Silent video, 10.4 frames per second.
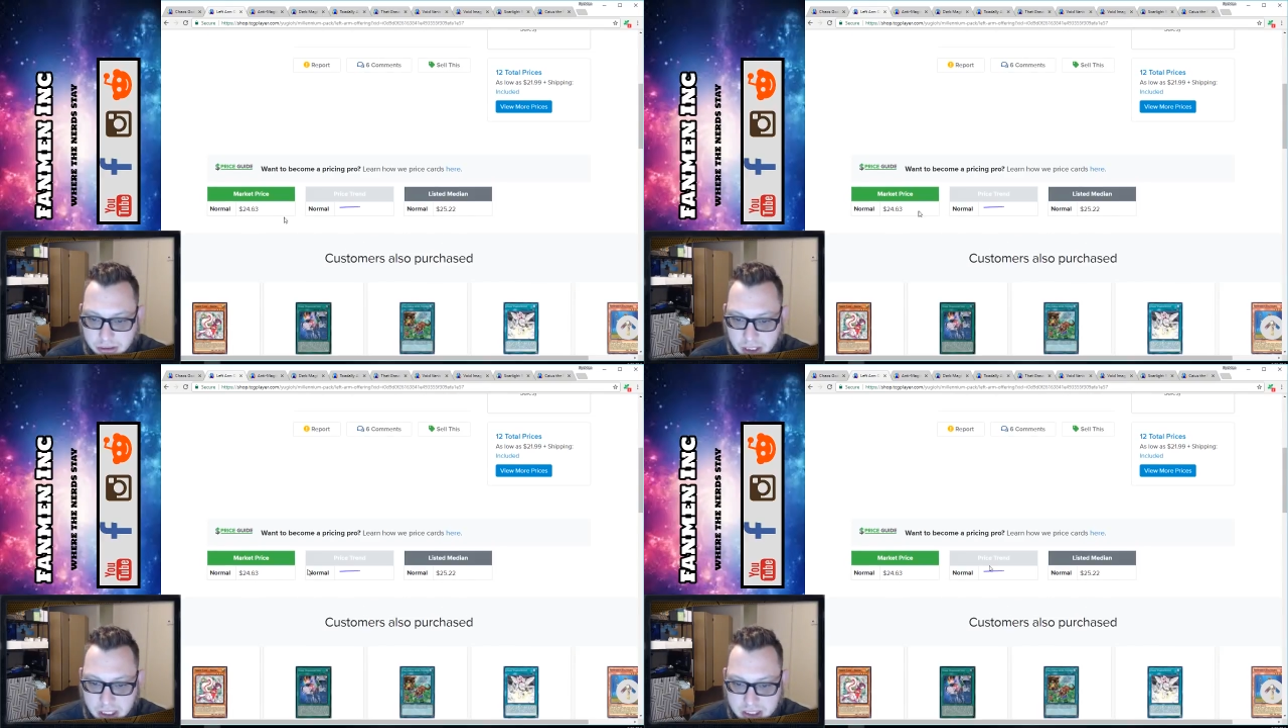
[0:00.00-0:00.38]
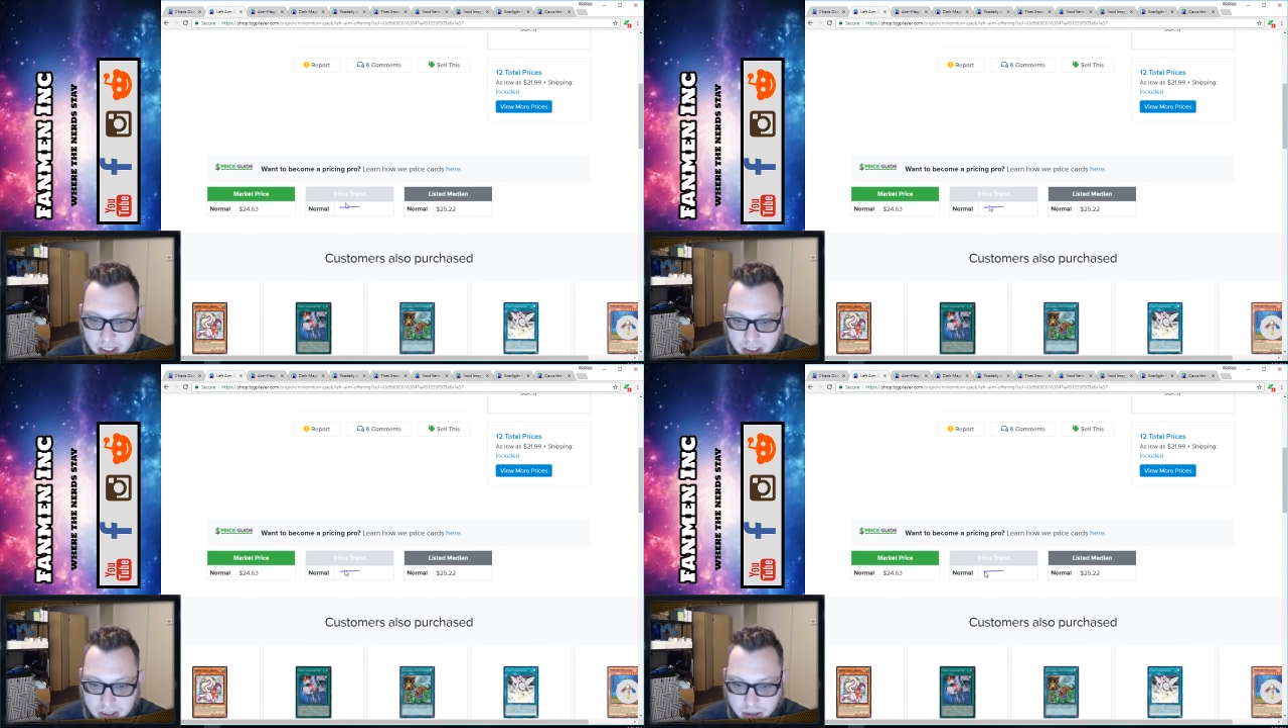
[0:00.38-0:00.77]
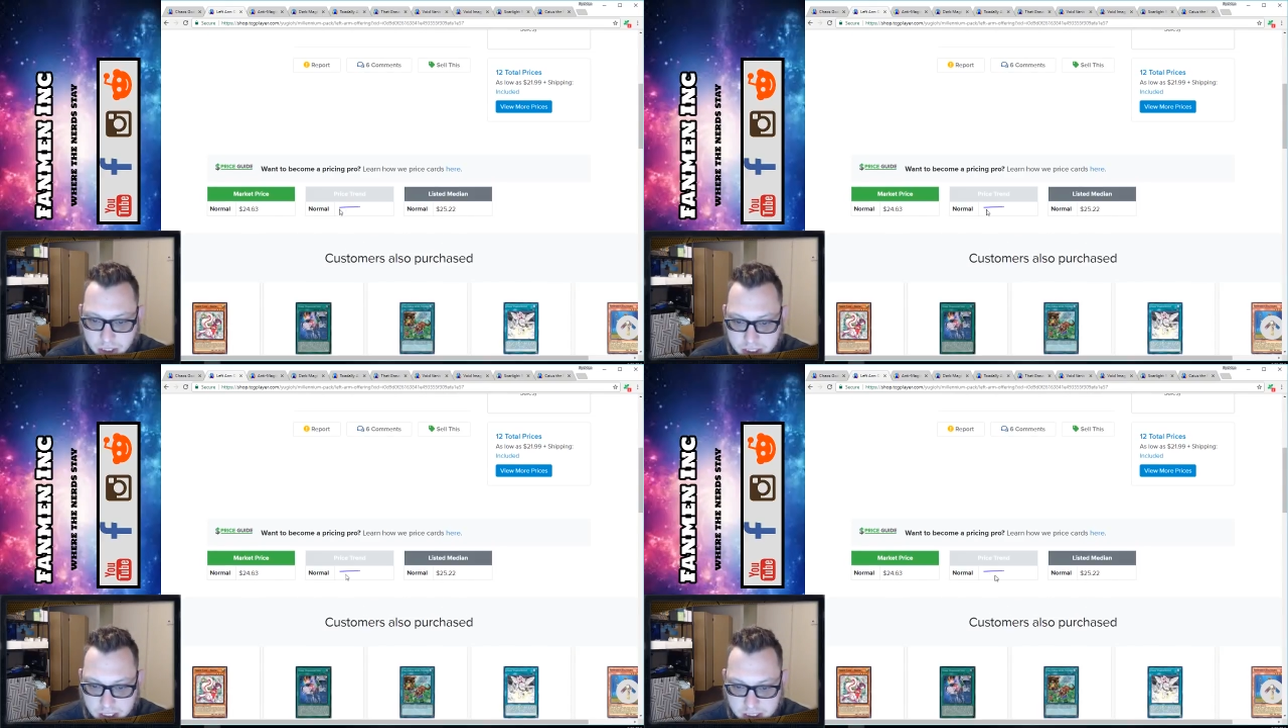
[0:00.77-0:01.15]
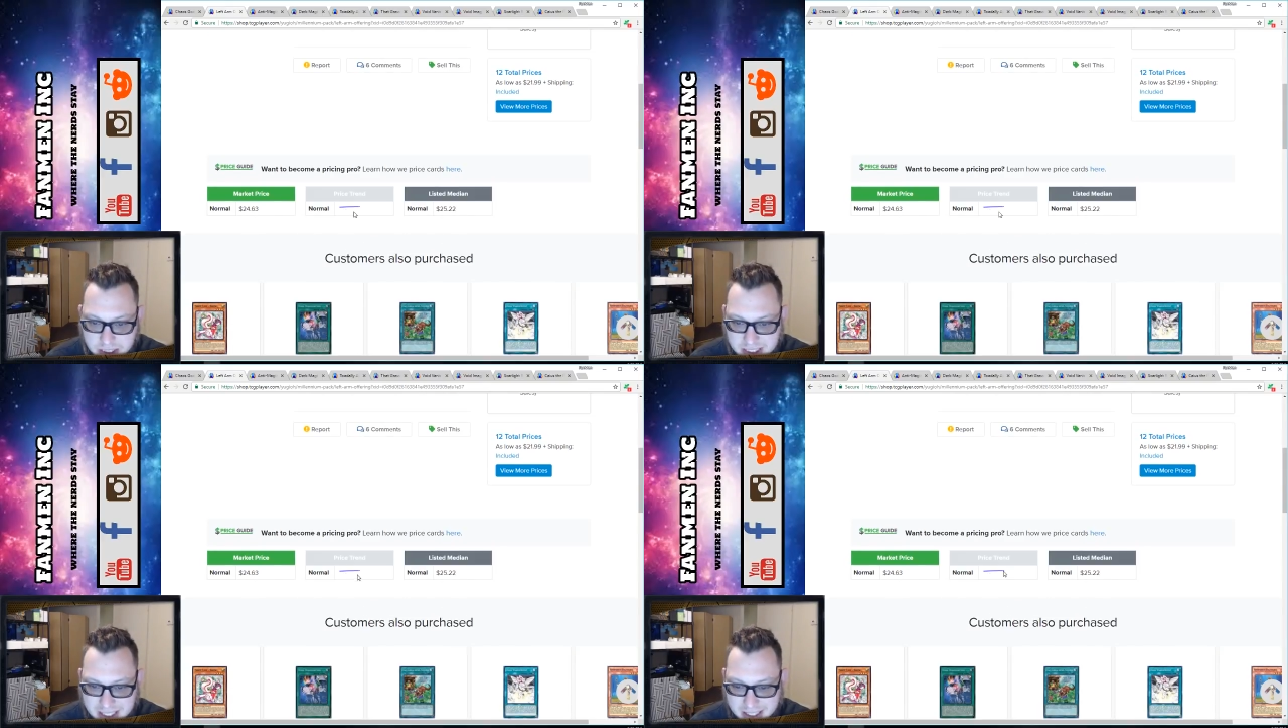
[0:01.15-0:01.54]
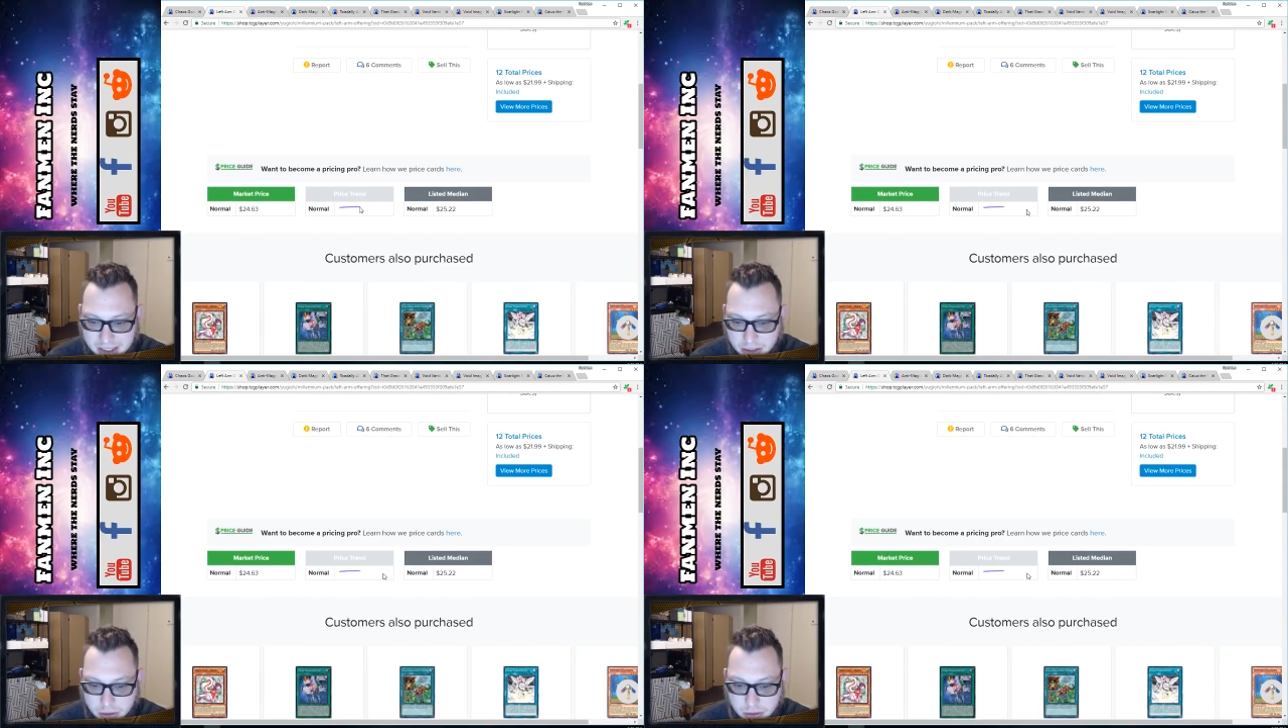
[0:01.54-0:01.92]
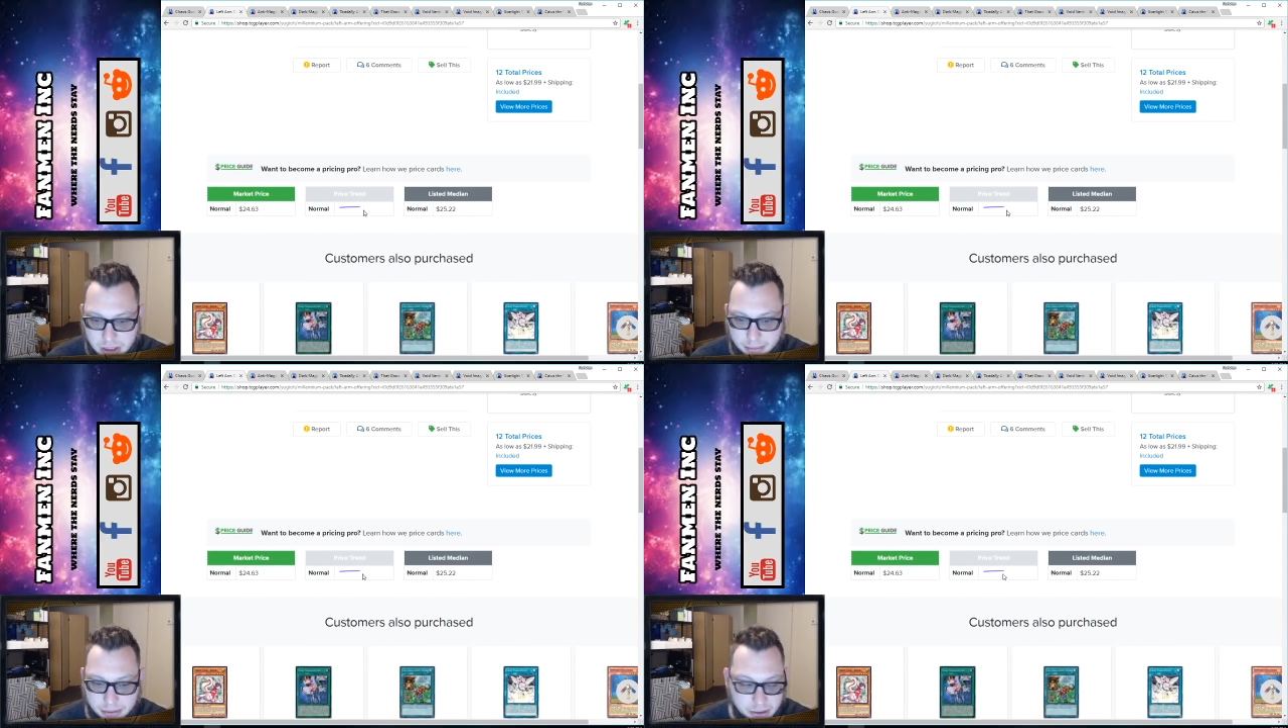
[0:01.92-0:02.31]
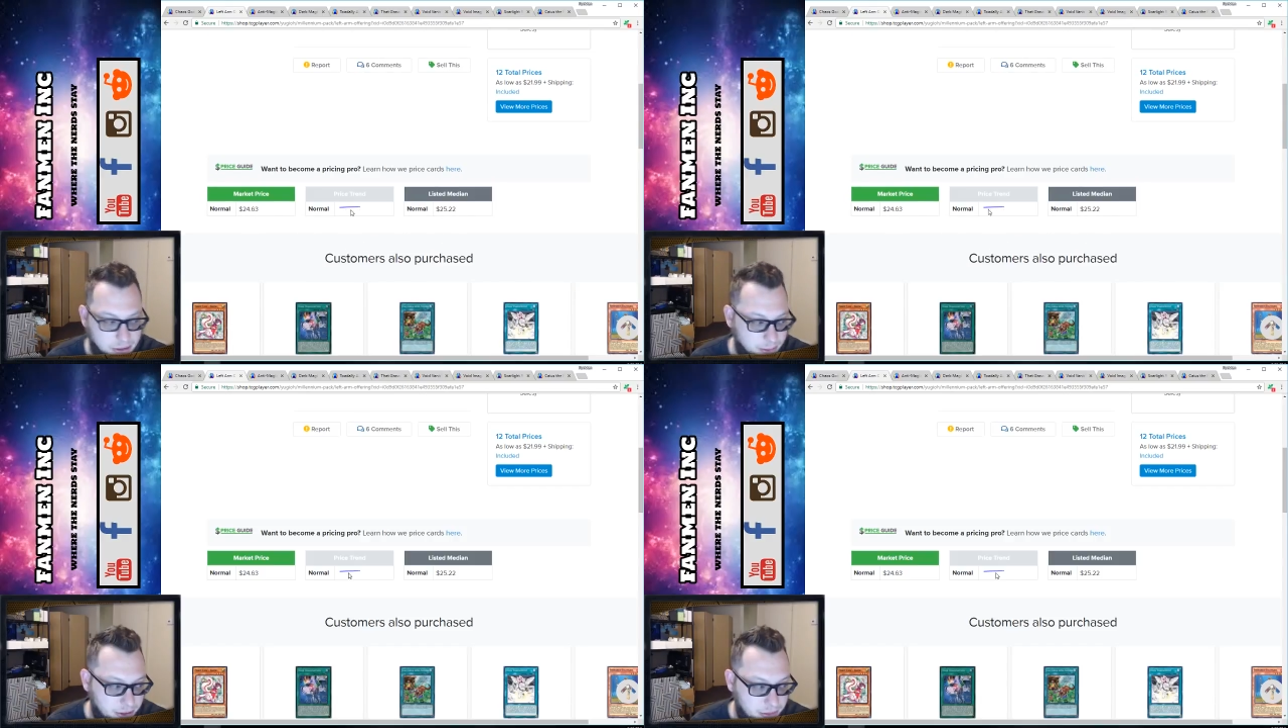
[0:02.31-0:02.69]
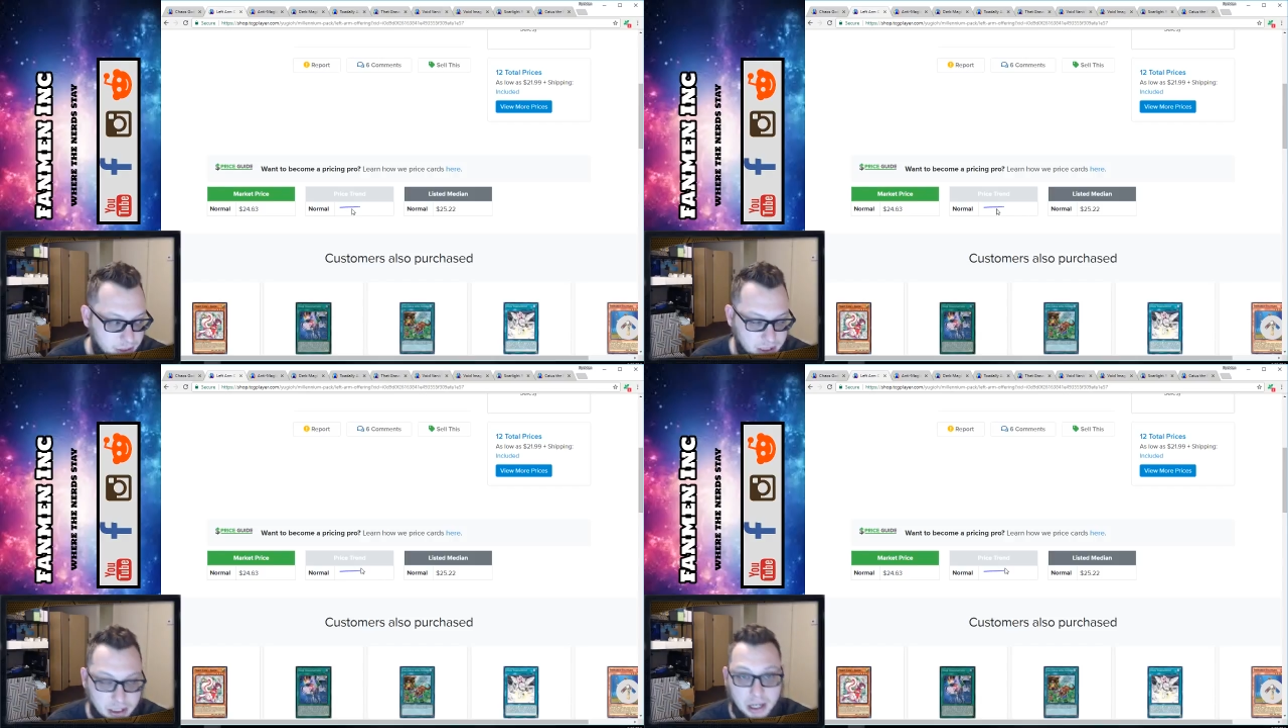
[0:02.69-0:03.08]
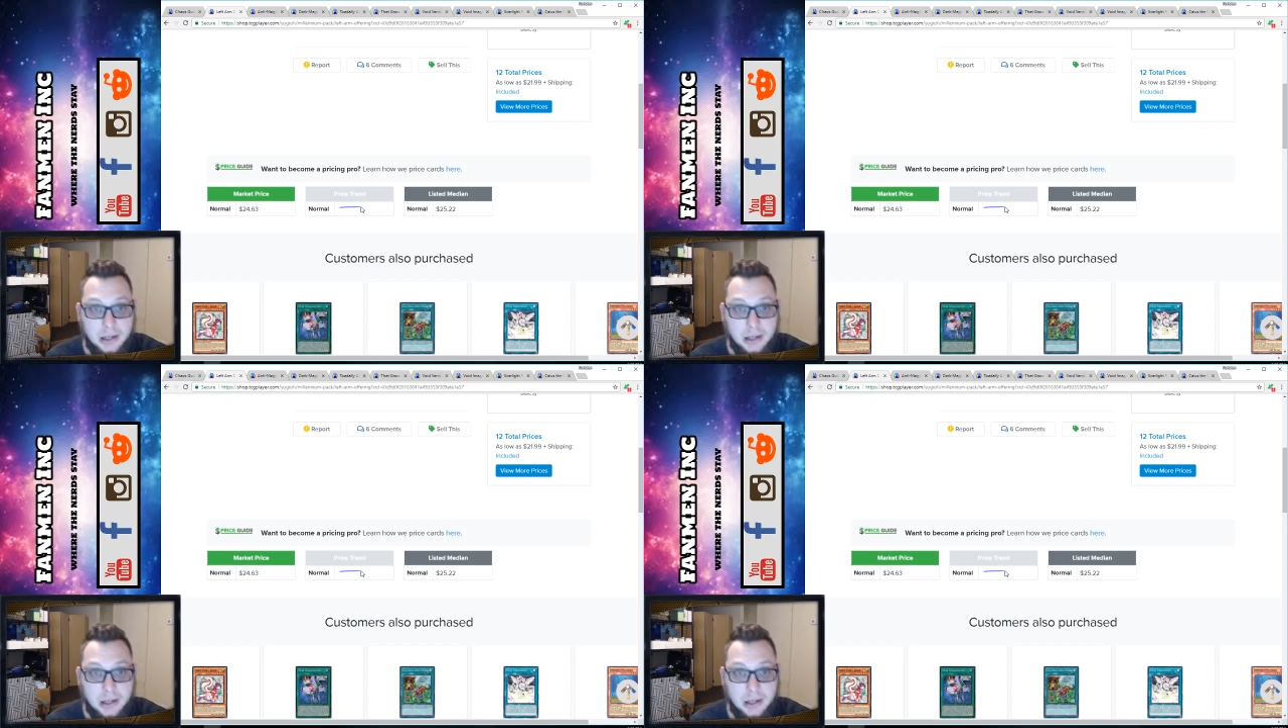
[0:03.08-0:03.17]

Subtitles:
it's looks like it's kind of going up a little bit right there.